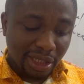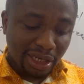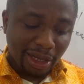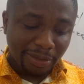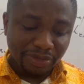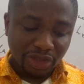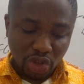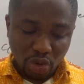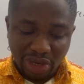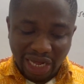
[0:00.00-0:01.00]
internal
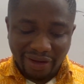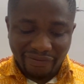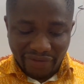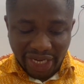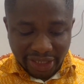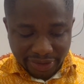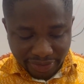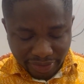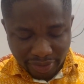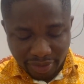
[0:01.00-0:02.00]
jugular vein.
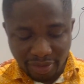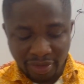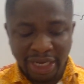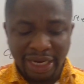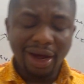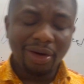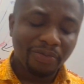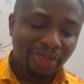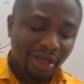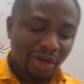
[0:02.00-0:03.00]

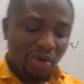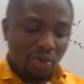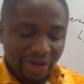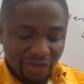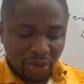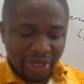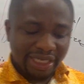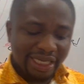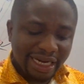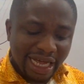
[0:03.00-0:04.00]
Now, we've
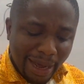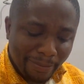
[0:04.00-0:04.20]
located the